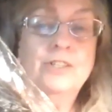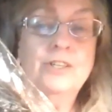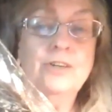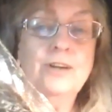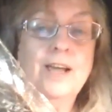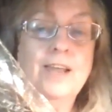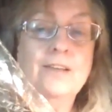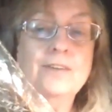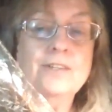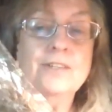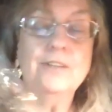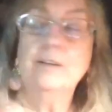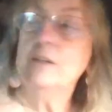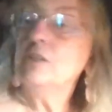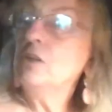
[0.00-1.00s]

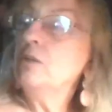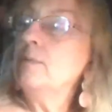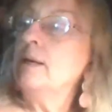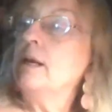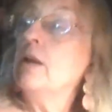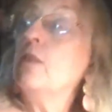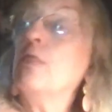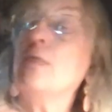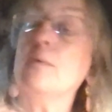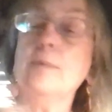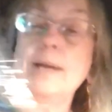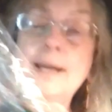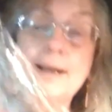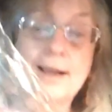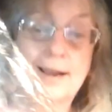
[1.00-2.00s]

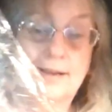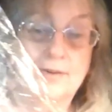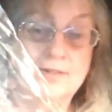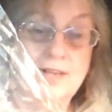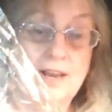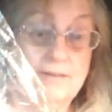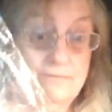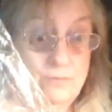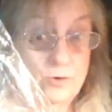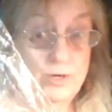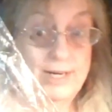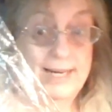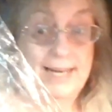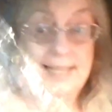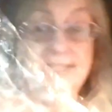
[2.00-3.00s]

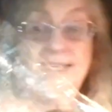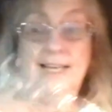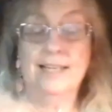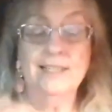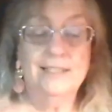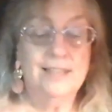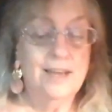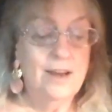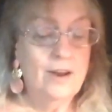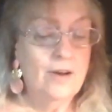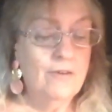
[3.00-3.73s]
$3.48